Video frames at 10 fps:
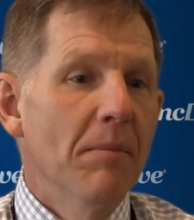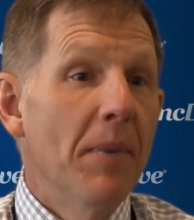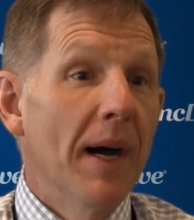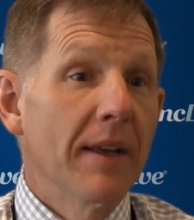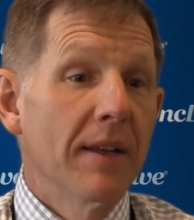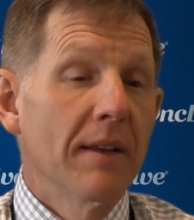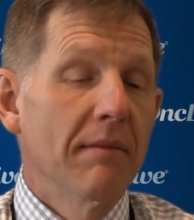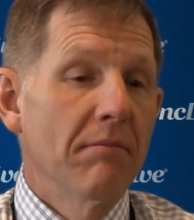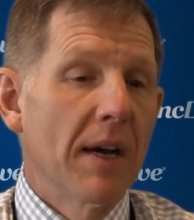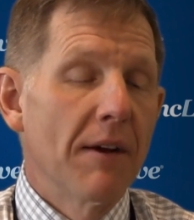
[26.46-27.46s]
But
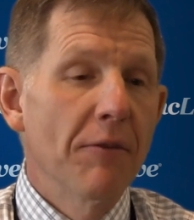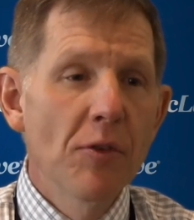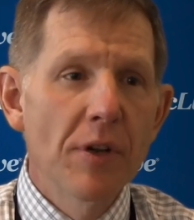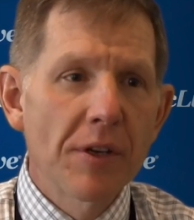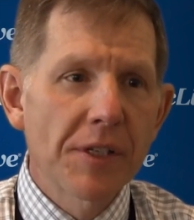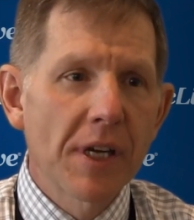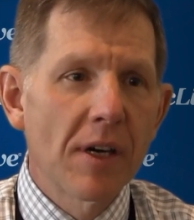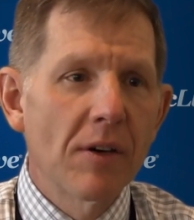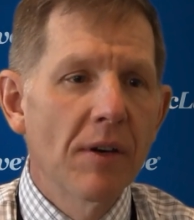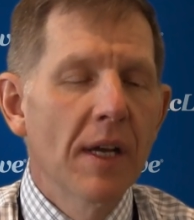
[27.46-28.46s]
uh, a few years
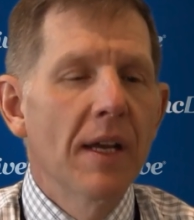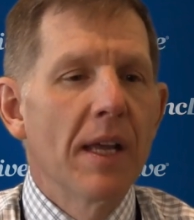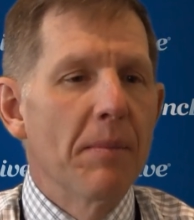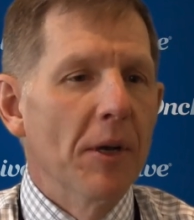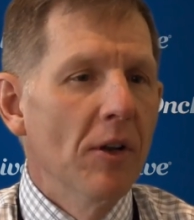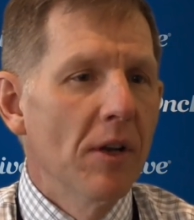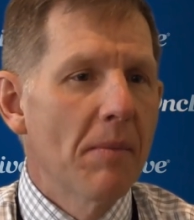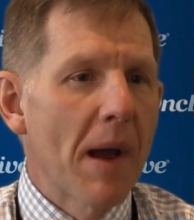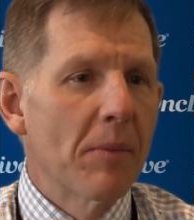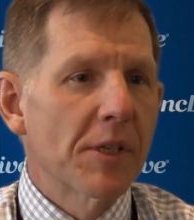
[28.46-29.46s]
ago,
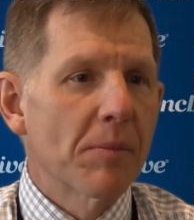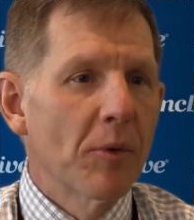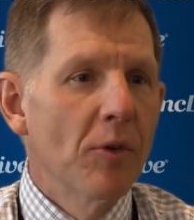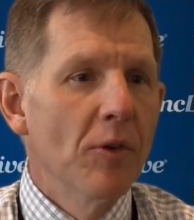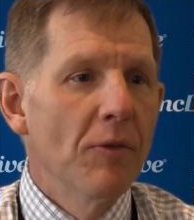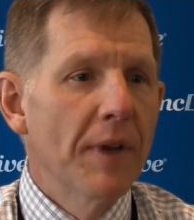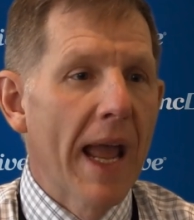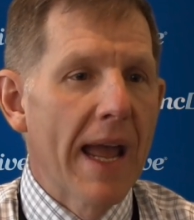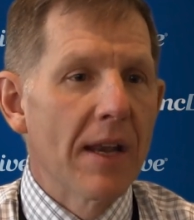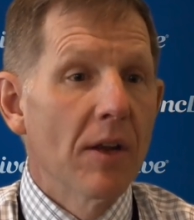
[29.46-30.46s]
ipilimumab was approved,
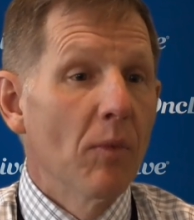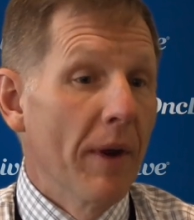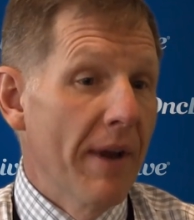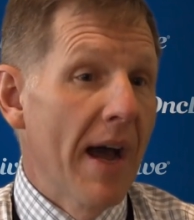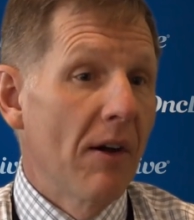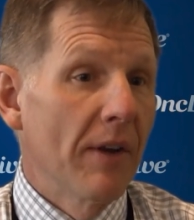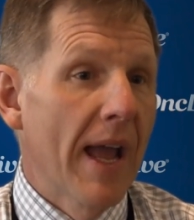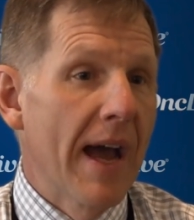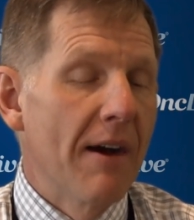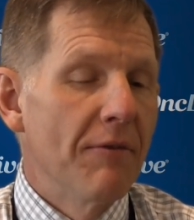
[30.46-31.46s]
and we now
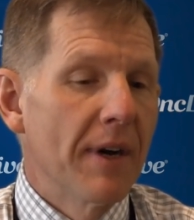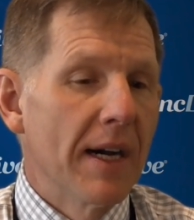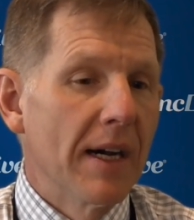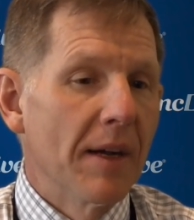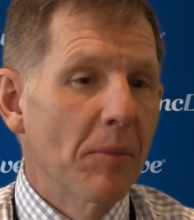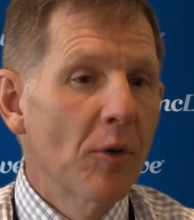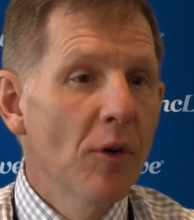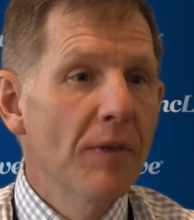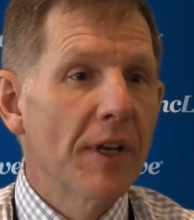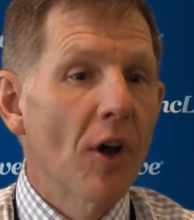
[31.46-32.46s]
have uh,
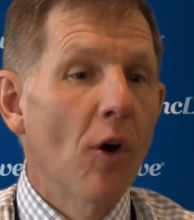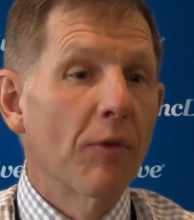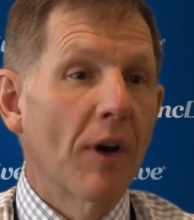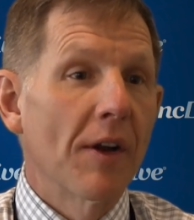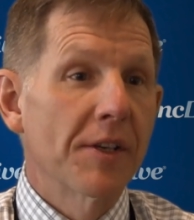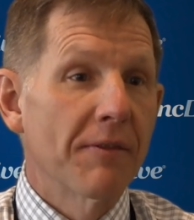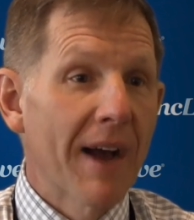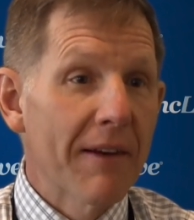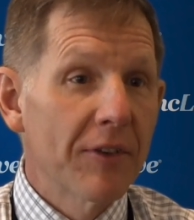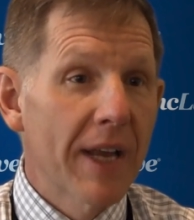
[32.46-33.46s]
proven overall
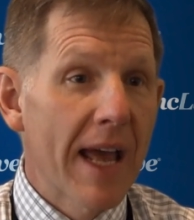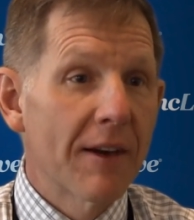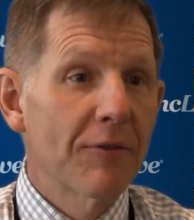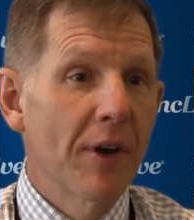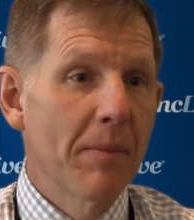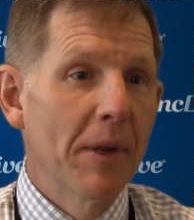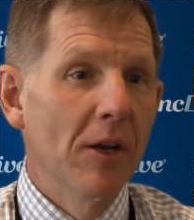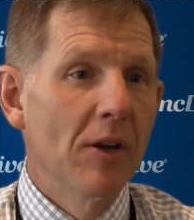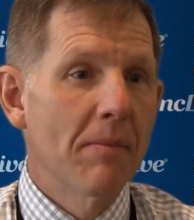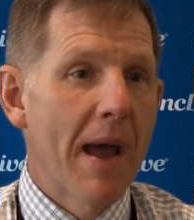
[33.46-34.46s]
survival data for
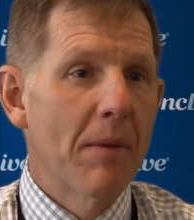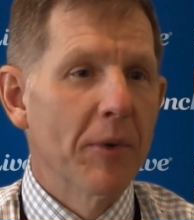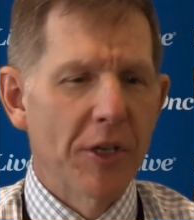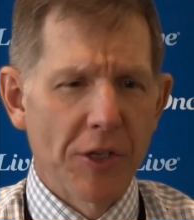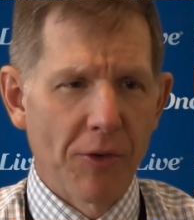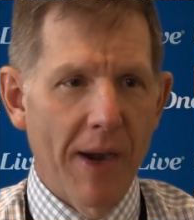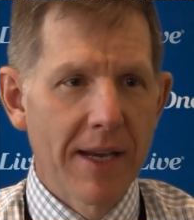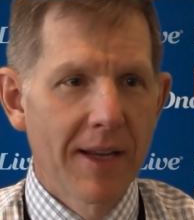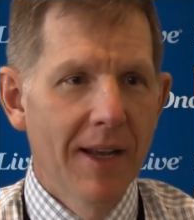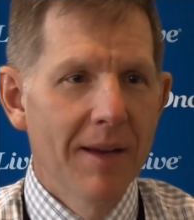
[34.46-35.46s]
ipilimumab, which is
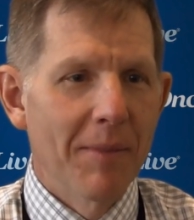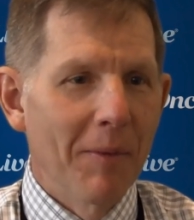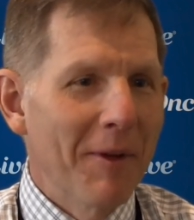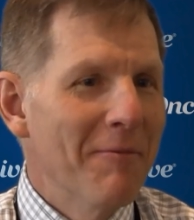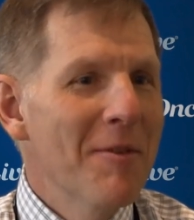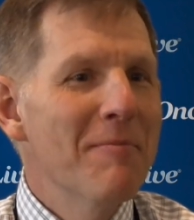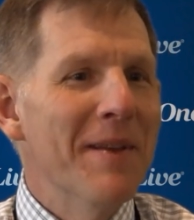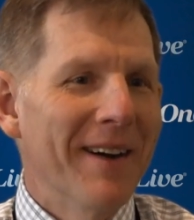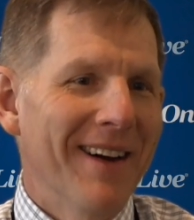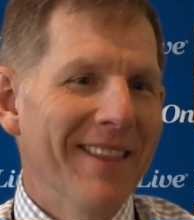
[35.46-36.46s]
great, but we've moved
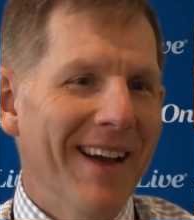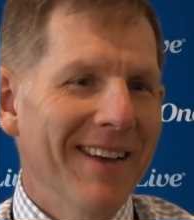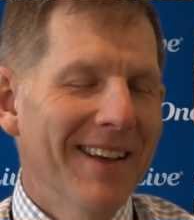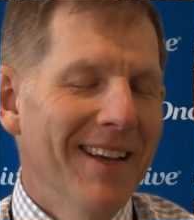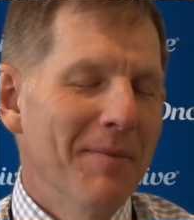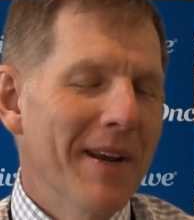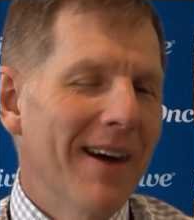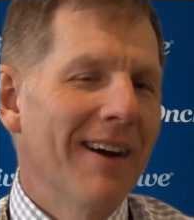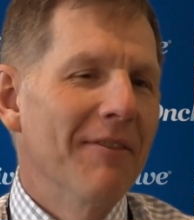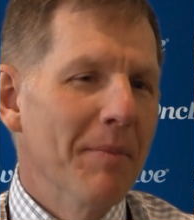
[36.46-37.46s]
beyond that. We
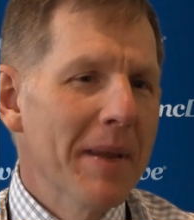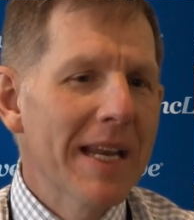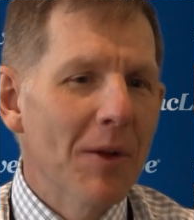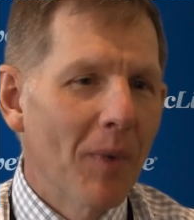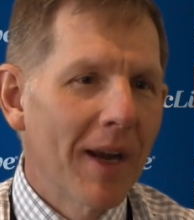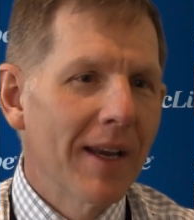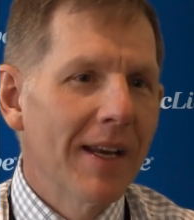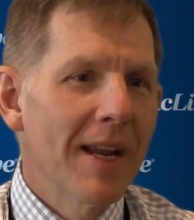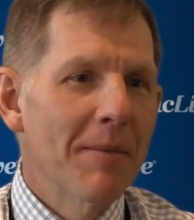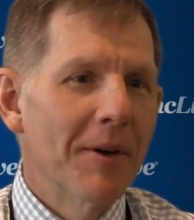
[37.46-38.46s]
now have the
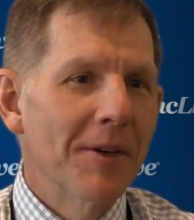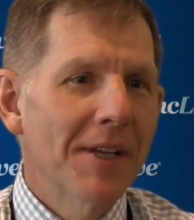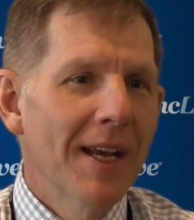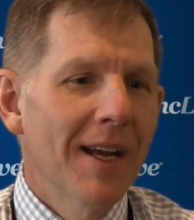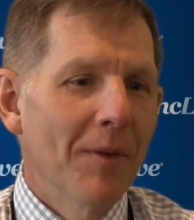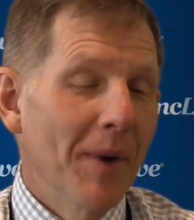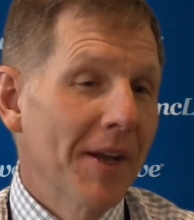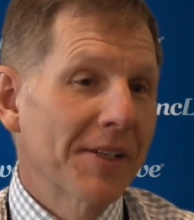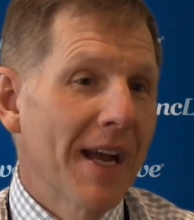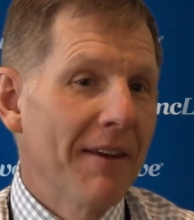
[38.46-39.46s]
PD-1 inhibitors, and we
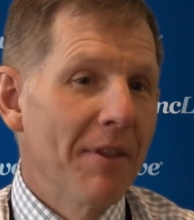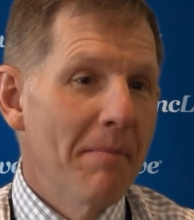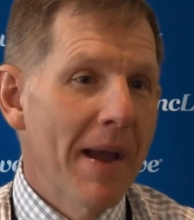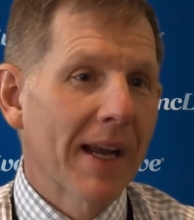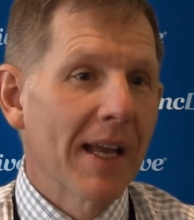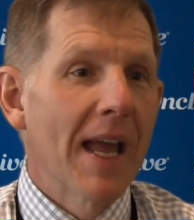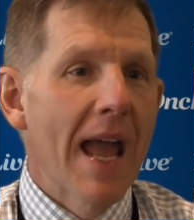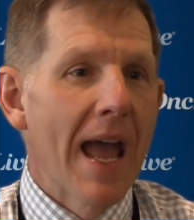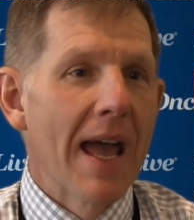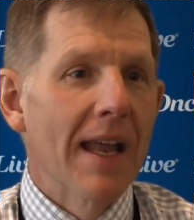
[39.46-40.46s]
also have the MEK
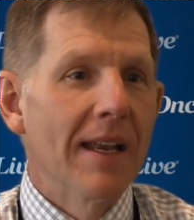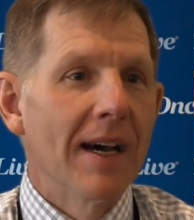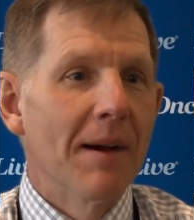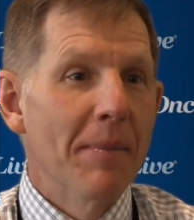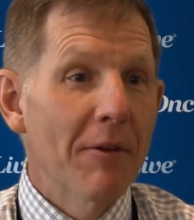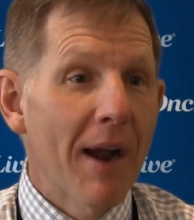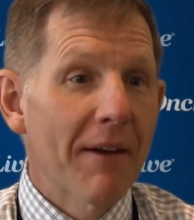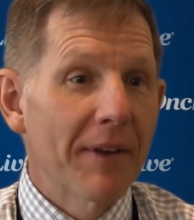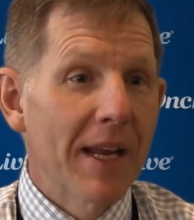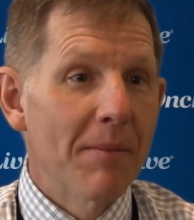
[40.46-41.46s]
and uh,
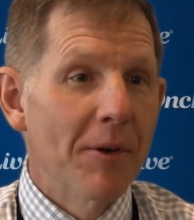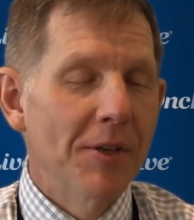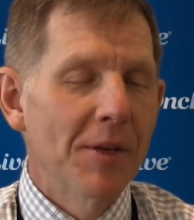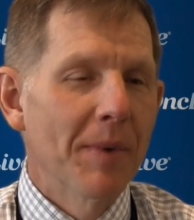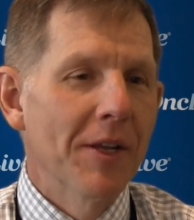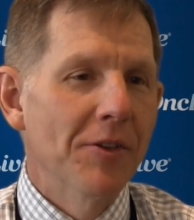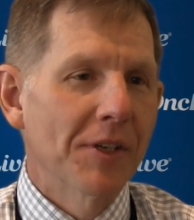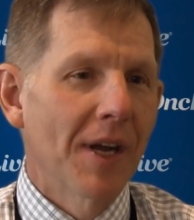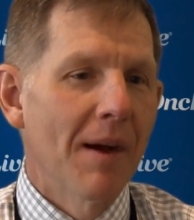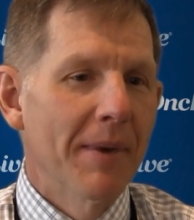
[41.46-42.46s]
BRAF inhibitors that we use
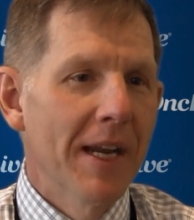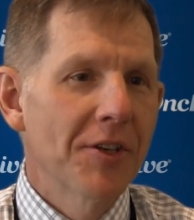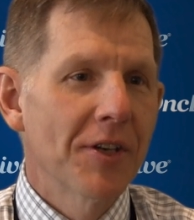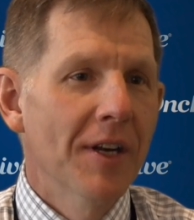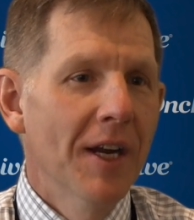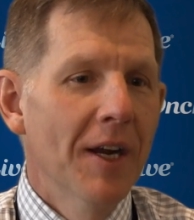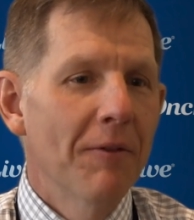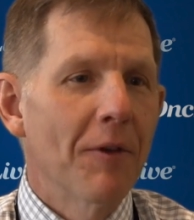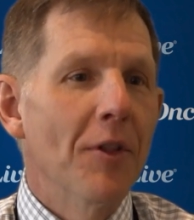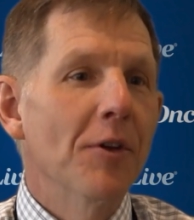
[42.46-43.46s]
in combination
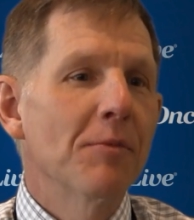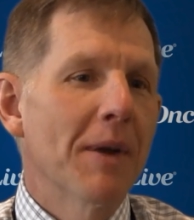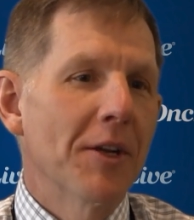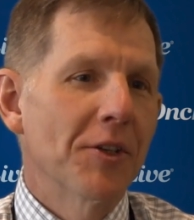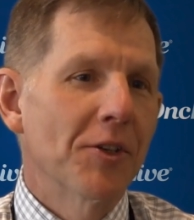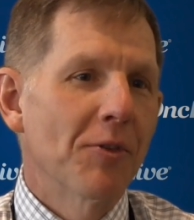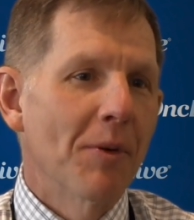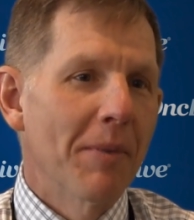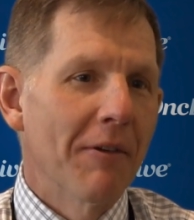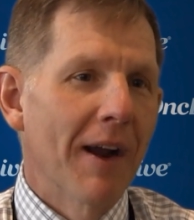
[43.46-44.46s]
for those patients who
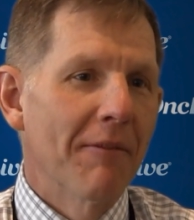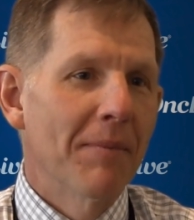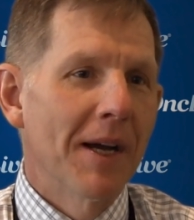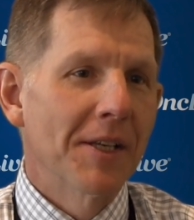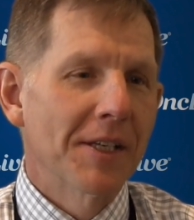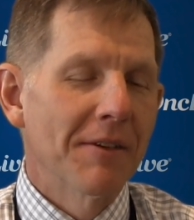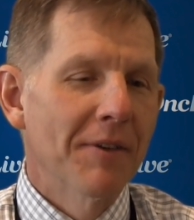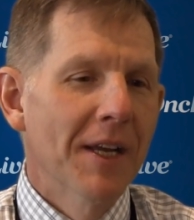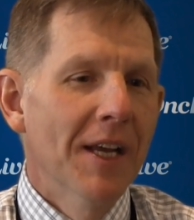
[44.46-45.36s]
are BRAF positive.